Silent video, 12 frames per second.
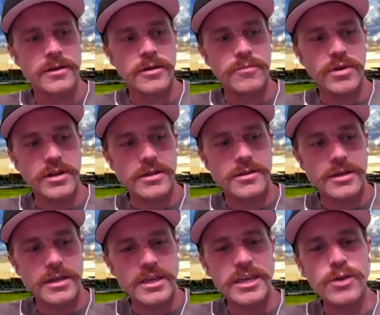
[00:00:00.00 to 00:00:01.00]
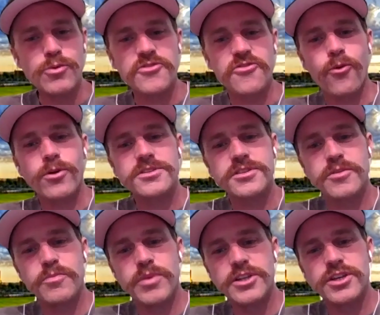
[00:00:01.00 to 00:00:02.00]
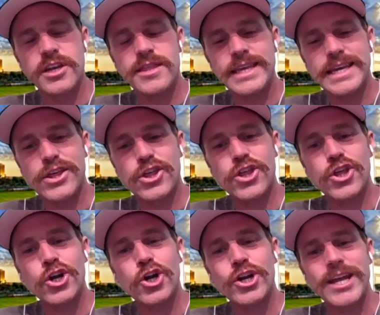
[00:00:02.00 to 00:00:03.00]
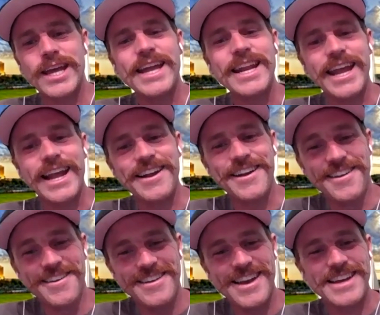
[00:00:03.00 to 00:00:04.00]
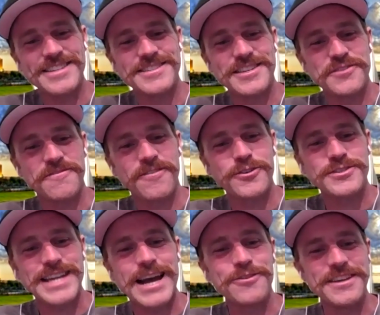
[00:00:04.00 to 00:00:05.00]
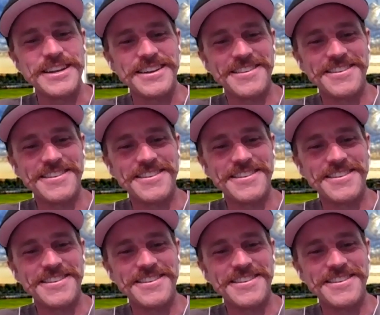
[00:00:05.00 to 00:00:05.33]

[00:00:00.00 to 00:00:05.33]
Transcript: But he was forced to pitch in the 3rd inning as his first outing.